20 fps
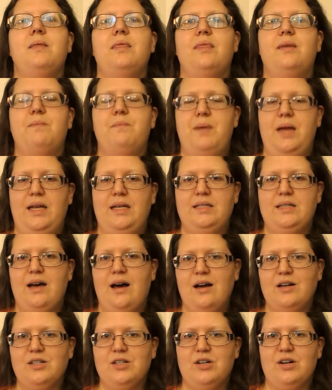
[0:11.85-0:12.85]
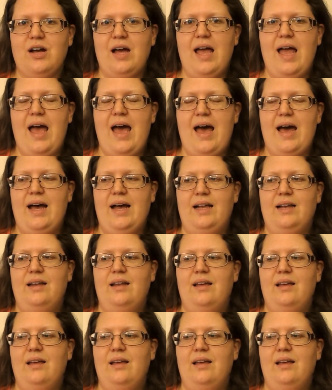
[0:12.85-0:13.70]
the main doctor I had,